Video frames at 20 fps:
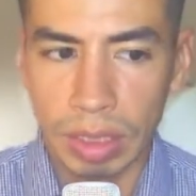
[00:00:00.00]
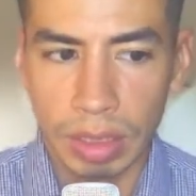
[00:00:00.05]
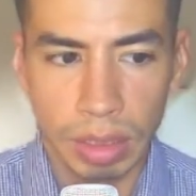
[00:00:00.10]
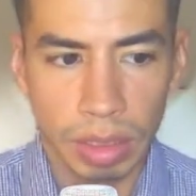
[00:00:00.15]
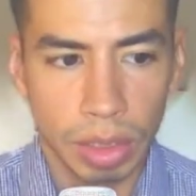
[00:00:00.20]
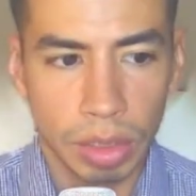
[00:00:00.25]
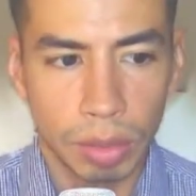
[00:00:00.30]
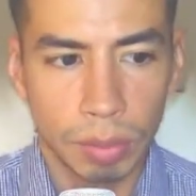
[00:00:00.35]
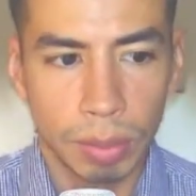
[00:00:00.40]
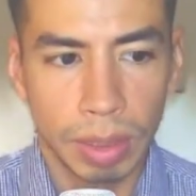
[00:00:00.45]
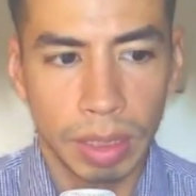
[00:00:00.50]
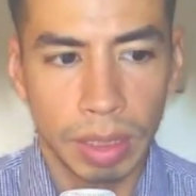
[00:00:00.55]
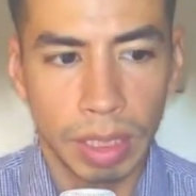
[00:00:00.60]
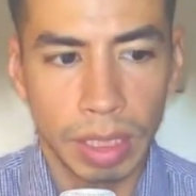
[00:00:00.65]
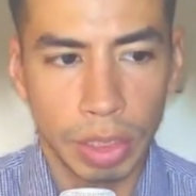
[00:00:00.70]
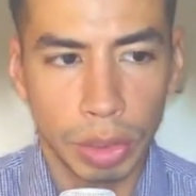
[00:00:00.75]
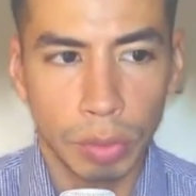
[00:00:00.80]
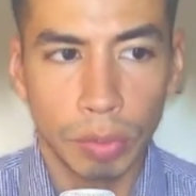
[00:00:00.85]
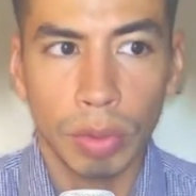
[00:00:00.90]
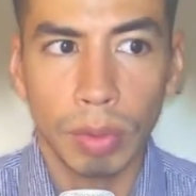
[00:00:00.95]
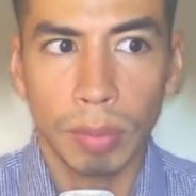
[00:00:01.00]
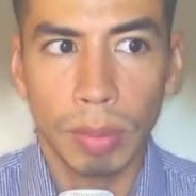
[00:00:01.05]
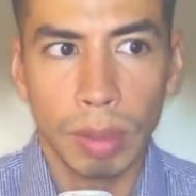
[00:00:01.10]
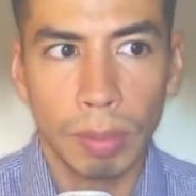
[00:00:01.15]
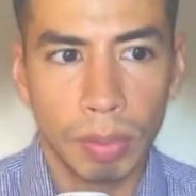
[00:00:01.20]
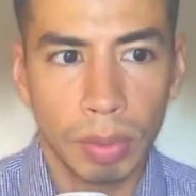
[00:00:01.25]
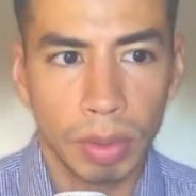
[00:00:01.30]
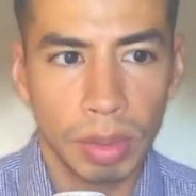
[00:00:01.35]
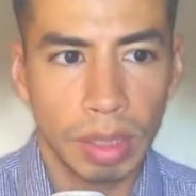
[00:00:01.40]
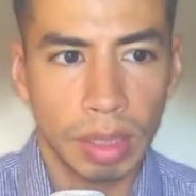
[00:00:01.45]
It could be that you
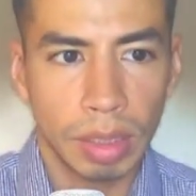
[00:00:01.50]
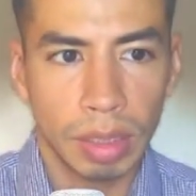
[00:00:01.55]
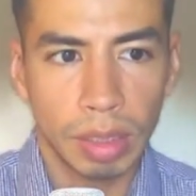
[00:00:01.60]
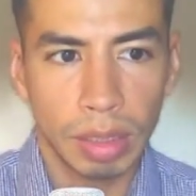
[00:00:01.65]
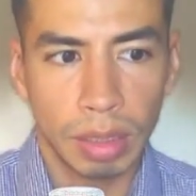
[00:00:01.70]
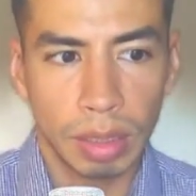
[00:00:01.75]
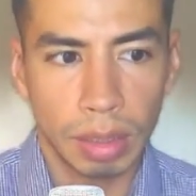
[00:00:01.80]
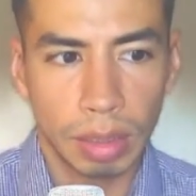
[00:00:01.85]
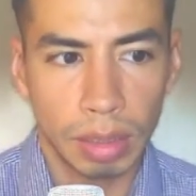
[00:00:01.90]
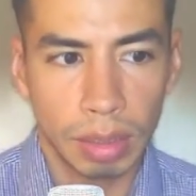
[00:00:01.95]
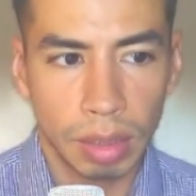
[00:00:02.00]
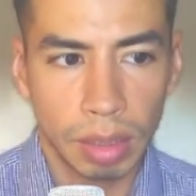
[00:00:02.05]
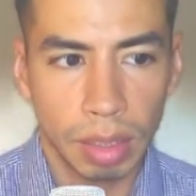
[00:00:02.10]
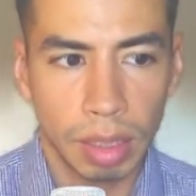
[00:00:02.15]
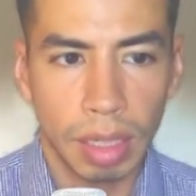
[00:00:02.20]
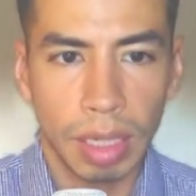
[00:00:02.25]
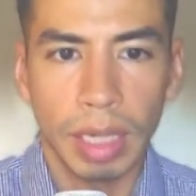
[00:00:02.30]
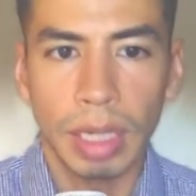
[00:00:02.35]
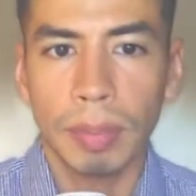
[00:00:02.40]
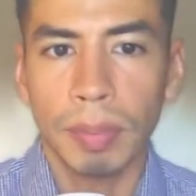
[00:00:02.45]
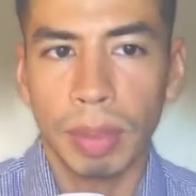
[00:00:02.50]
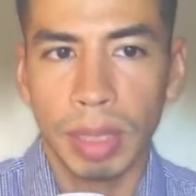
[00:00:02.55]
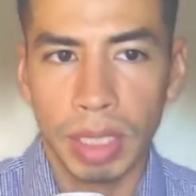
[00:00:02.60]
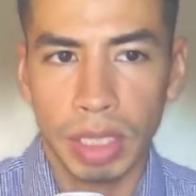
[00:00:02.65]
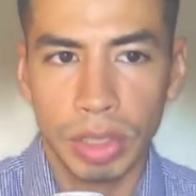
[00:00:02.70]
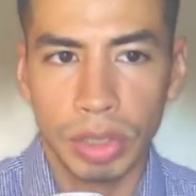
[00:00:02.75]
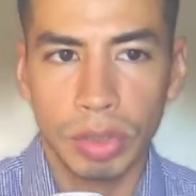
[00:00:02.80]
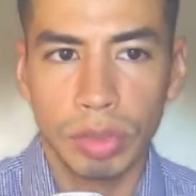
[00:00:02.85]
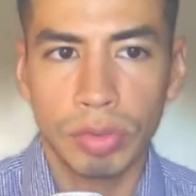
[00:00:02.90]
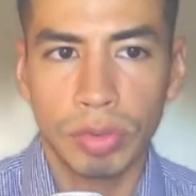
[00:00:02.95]
remember that the client paid
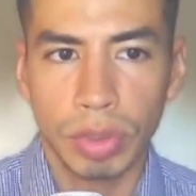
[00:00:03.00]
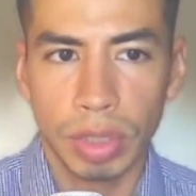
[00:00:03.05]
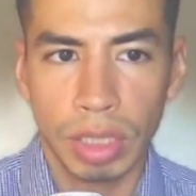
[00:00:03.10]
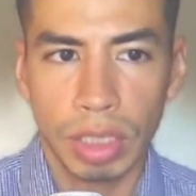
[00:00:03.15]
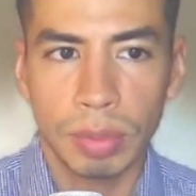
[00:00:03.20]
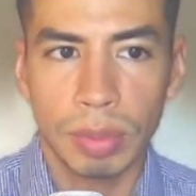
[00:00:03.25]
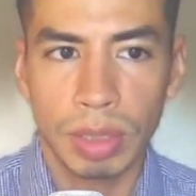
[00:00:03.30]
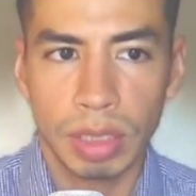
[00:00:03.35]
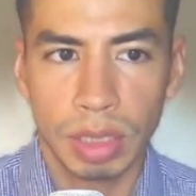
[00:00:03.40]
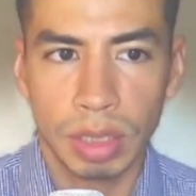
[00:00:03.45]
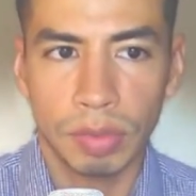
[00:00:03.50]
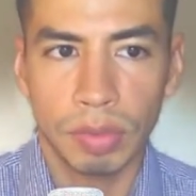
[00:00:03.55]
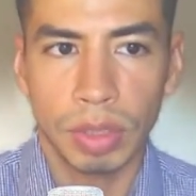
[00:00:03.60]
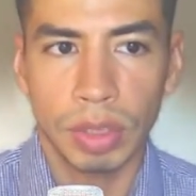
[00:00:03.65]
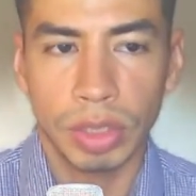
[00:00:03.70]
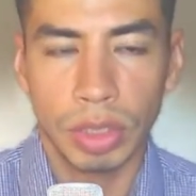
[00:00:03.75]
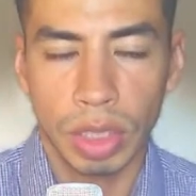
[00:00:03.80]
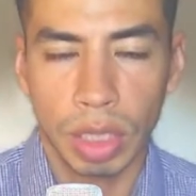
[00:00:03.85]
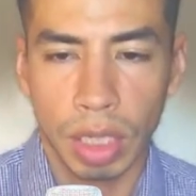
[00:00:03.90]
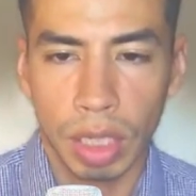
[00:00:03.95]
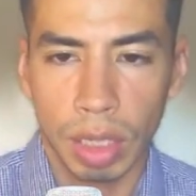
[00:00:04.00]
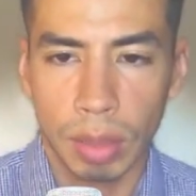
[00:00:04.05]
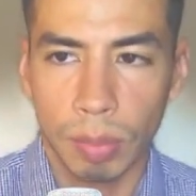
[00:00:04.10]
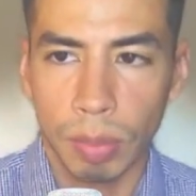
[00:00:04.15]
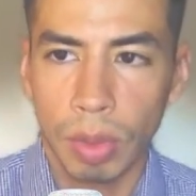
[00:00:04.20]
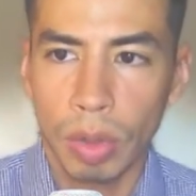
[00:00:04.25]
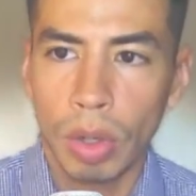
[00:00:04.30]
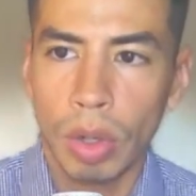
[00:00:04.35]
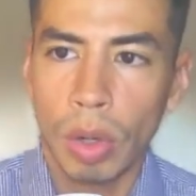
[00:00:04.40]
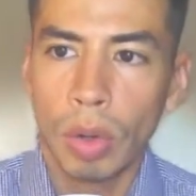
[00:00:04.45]
you for this specific job,
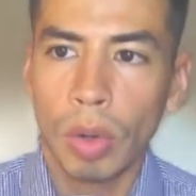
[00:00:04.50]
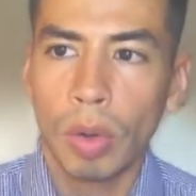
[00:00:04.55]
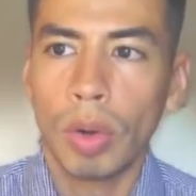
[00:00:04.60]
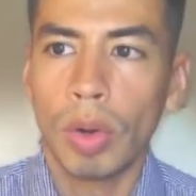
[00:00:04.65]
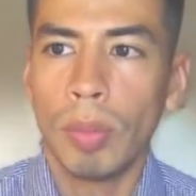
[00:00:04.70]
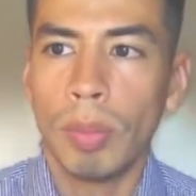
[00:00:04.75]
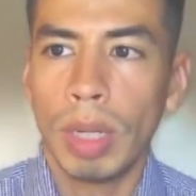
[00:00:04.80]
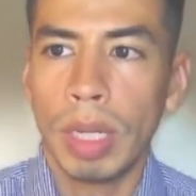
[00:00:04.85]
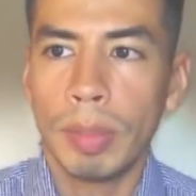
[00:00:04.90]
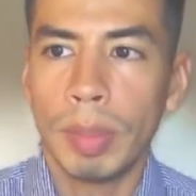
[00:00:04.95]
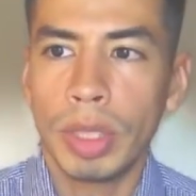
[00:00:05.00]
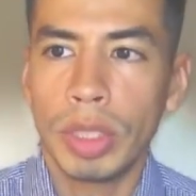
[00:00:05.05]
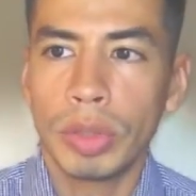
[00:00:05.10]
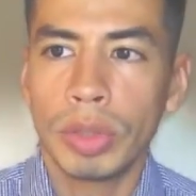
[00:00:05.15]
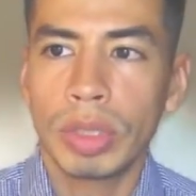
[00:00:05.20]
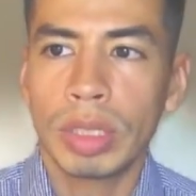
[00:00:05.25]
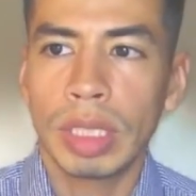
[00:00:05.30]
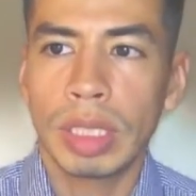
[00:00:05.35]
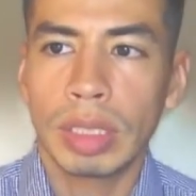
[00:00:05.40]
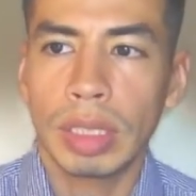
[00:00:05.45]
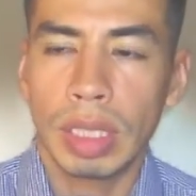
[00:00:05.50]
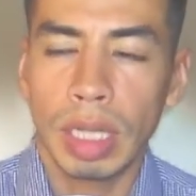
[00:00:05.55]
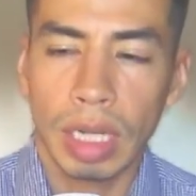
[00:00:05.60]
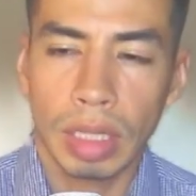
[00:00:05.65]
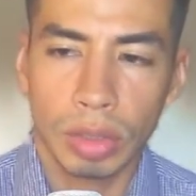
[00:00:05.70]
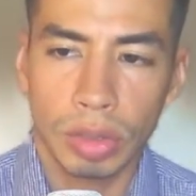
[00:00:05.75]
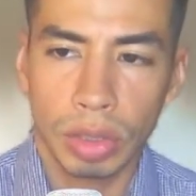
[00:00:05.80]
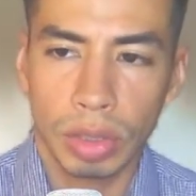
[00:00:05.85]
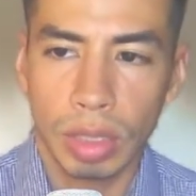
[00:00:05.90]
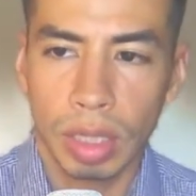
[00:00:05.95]
or maybe you sent it out
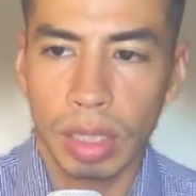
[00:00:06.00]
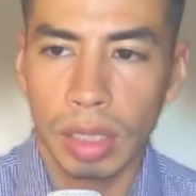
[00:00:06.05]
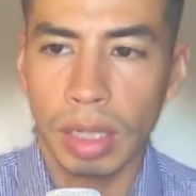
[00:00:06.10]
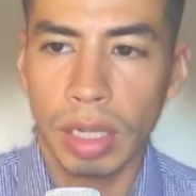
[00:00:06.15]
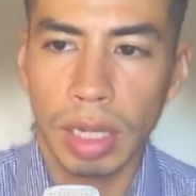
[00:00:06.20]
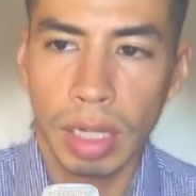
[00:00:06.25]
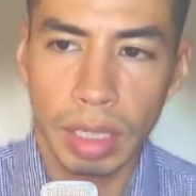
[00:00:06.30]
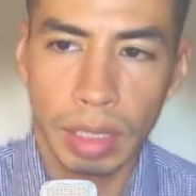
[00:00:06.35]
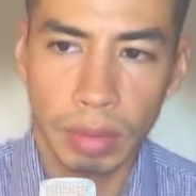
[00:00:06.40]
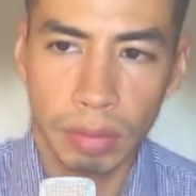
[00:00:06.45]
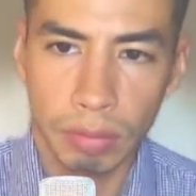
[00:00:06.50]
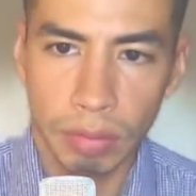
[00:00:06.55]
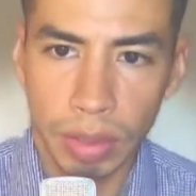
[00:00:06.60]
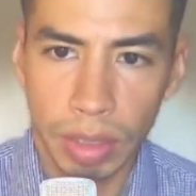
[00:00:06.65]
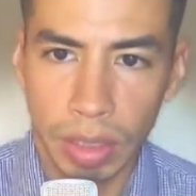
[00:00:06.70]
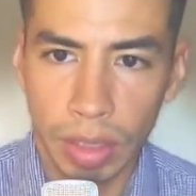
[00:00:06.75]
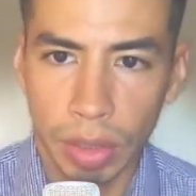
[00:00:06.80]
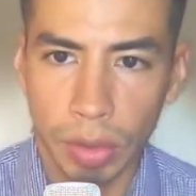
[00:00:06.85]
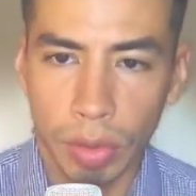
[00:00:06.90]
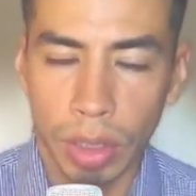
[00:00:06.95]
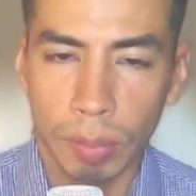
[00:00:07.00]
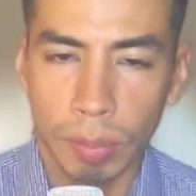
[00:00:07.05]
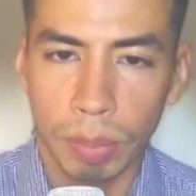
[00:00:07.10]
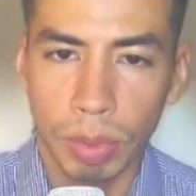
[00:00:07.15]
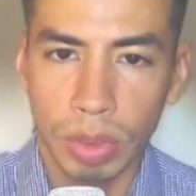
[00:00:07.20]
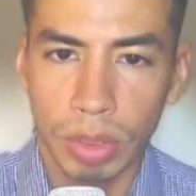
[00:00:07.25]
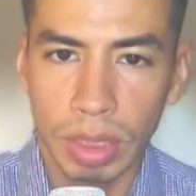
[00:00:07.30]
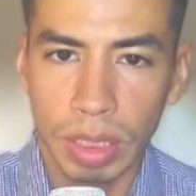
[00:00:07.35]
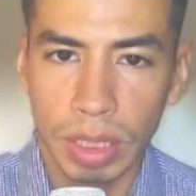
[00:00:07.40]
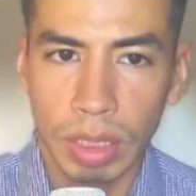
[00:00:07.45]
to the client via
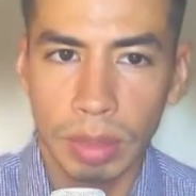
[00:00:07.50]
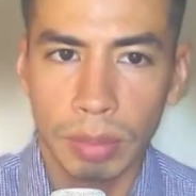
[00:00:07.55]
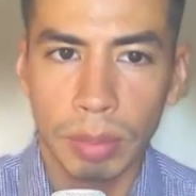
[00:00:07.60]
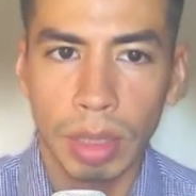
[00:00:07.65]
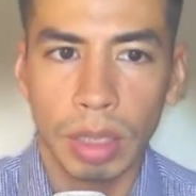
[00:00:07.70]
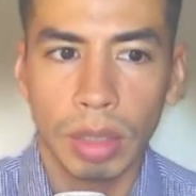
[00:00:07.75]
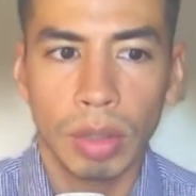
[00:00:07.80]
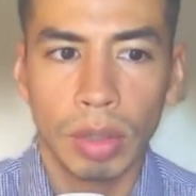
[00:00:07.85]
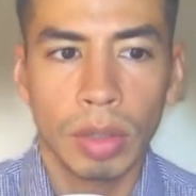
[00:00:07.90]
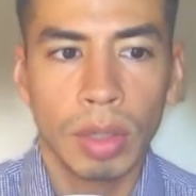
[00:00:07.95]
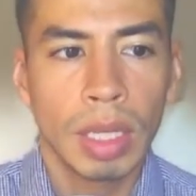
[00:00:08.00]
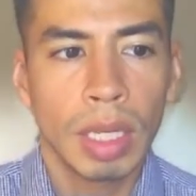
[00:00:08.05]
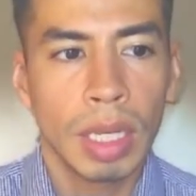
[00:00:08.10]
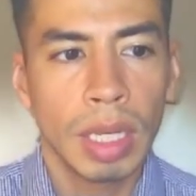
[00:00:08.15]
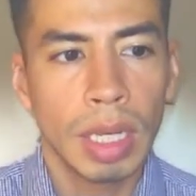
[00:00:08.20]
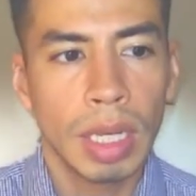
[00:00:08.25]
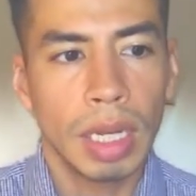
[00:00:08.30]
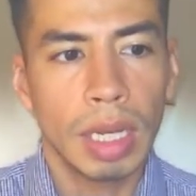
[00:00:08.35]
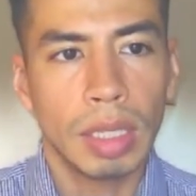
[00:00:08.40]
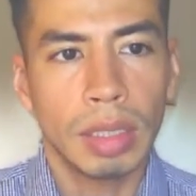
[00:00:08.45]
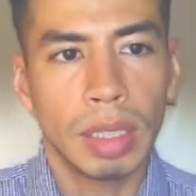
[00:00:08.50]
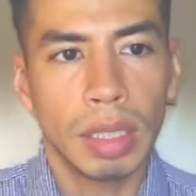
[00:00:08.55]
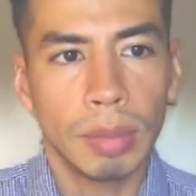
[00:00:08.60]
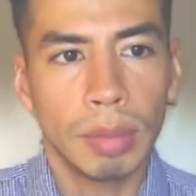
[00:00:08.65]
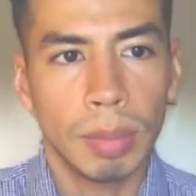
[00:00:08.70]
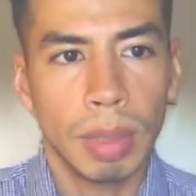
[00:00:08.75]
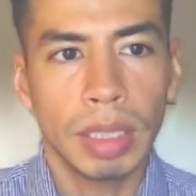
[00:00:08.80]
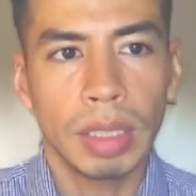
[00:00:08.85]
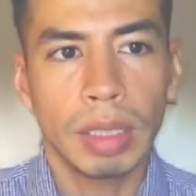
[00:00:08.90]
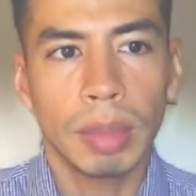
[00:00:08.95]
QuickBooks email and they
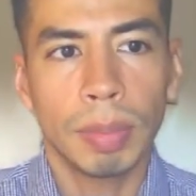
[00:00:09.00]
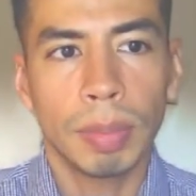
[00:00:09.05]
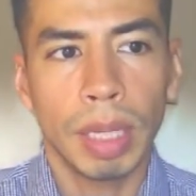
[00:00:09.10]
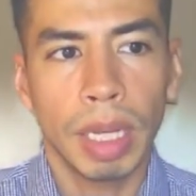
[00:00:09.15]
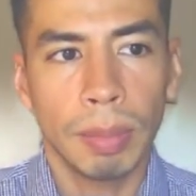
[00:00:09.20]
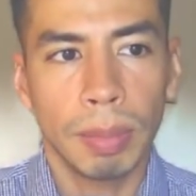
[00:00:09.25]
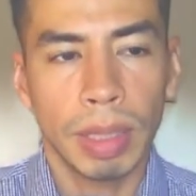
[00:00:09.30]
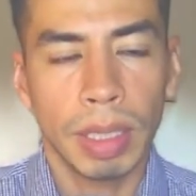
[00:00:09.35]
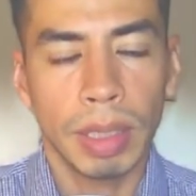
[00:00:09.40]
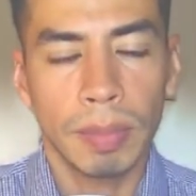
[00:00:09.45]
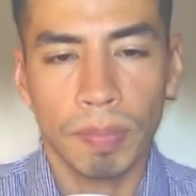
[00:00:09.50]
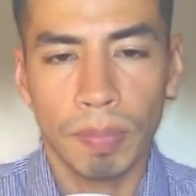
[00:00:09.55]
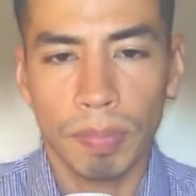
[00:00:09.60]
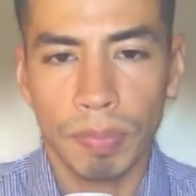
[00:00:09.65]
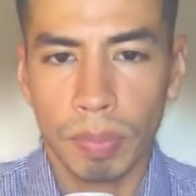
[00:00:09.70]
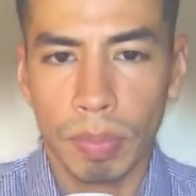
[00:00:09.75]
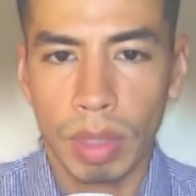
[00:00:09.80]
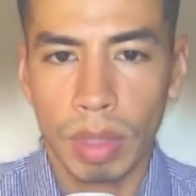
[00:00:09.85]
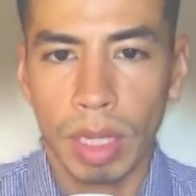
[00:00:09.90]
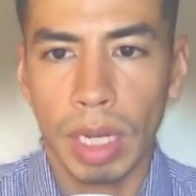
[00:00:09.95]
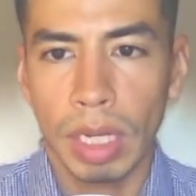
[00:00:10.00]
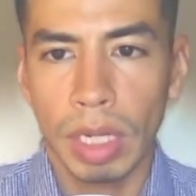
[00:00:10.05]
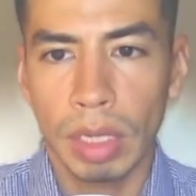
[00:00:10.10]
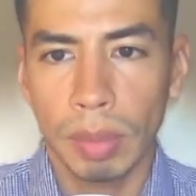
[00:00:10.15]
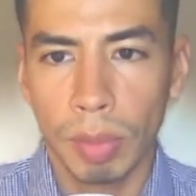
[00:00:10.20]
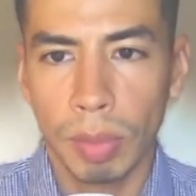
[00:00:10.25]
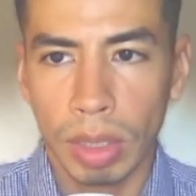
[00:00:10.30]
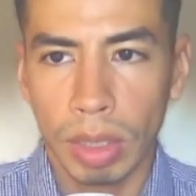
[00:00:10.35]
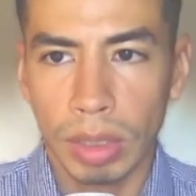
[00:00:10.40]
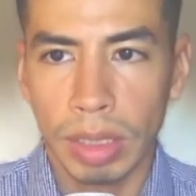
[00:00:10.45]
made the payment and it
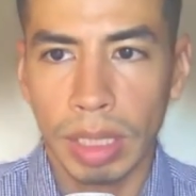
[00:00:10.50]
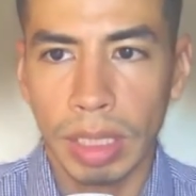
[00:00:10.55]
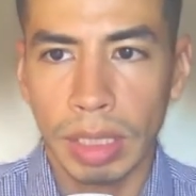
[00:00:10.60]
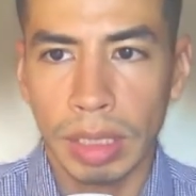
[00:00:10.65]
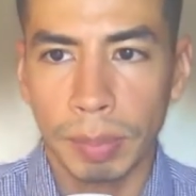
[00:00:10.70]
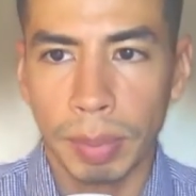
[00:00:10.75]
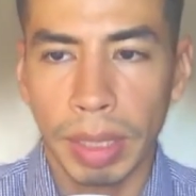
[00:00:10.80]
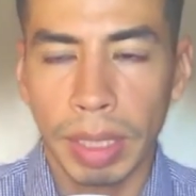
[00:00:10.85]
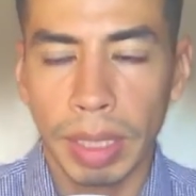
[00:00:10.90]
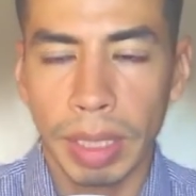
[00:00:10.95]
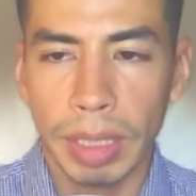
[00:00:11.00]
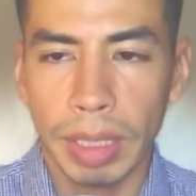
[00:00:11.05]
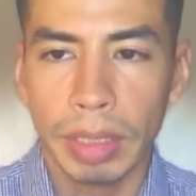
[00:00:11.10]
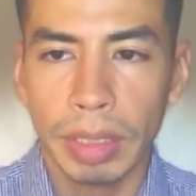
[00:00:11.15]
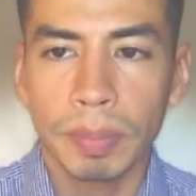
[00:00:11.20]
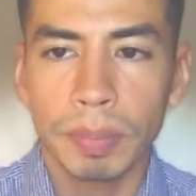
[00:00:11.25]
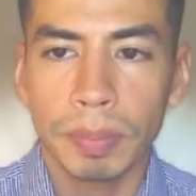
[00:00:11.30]
marks it as paid,